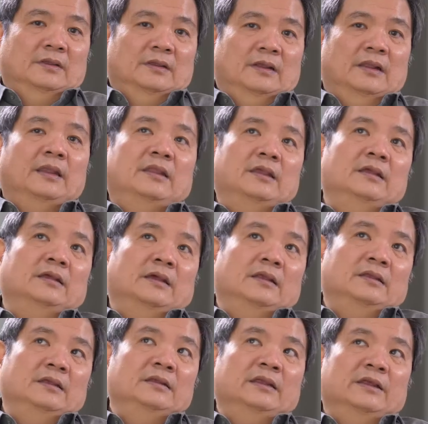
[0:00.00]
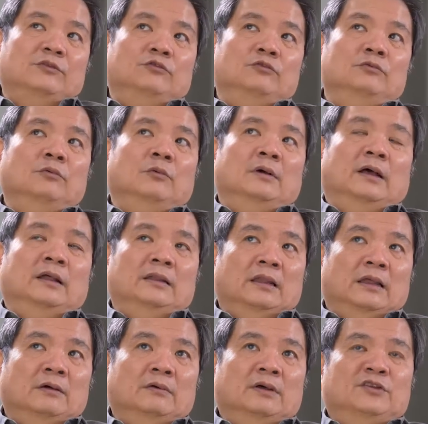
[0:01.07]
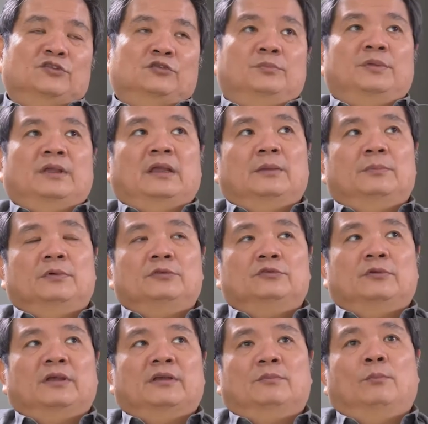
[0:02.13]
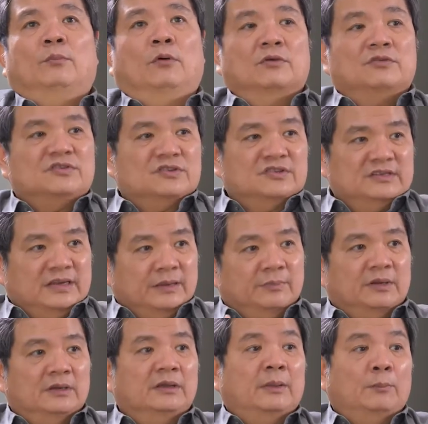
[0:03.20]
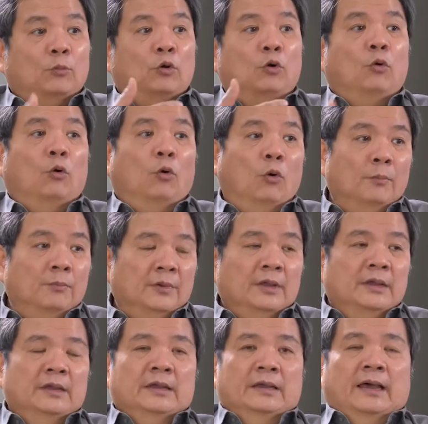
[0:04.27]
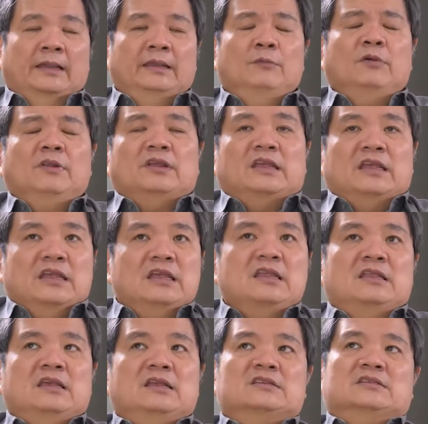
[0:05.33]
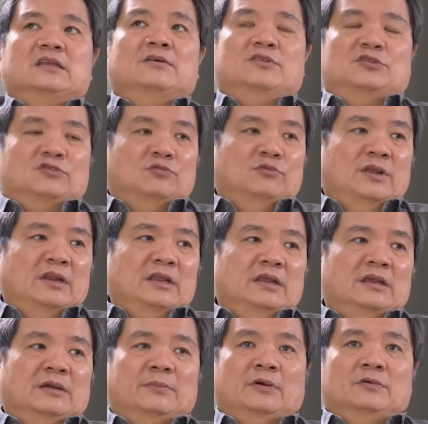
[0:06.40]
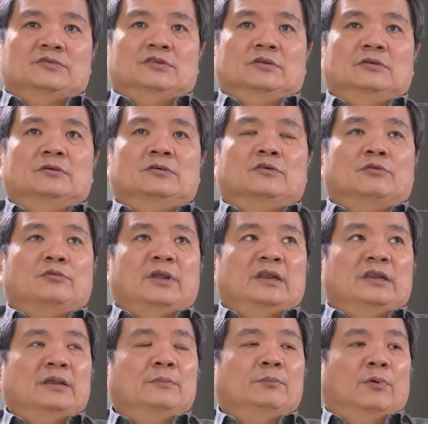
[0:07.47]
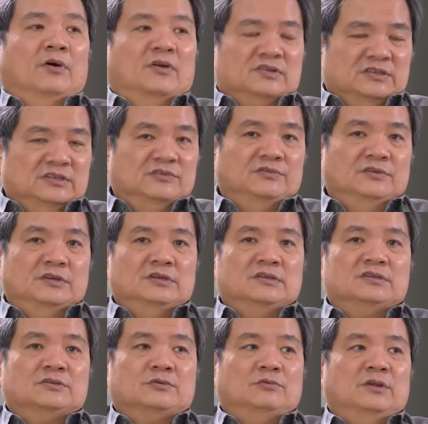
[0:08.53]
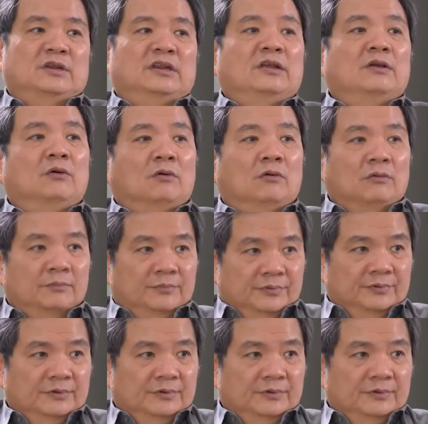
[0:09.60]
And I think that too will allow us to be able to have more stamina and more hope. I think one of the key things now is really about, you know, creating positiveness, creating hope.